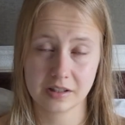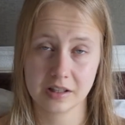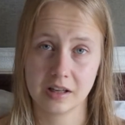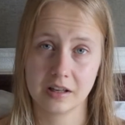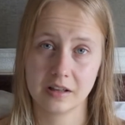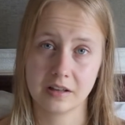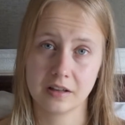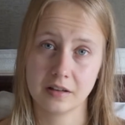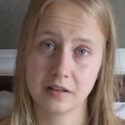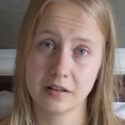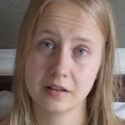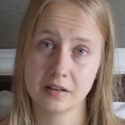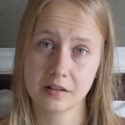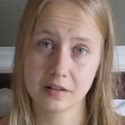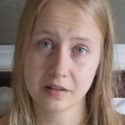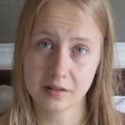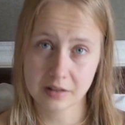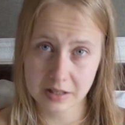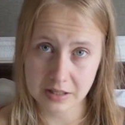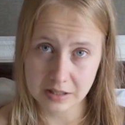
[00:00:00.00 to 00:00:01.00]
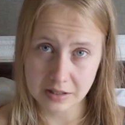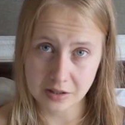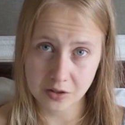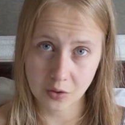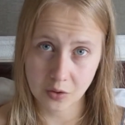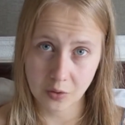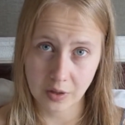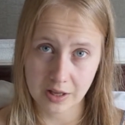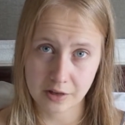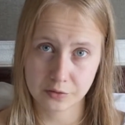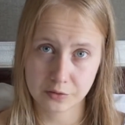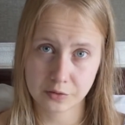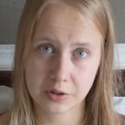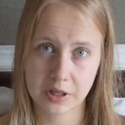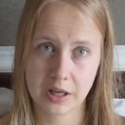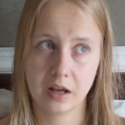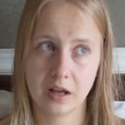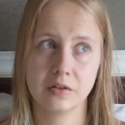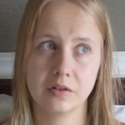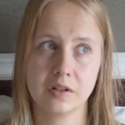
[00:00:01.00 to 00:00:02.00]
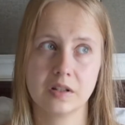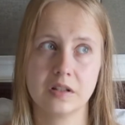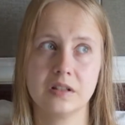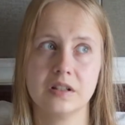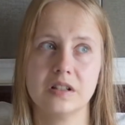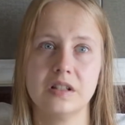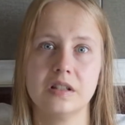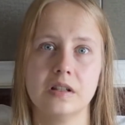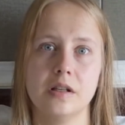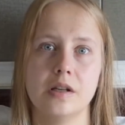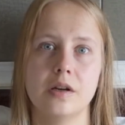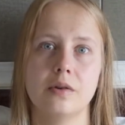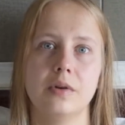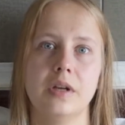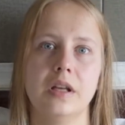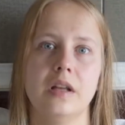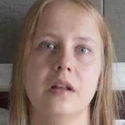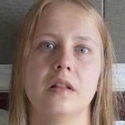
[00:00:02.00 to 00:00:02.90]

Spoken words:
Another thing you have to have is the COE,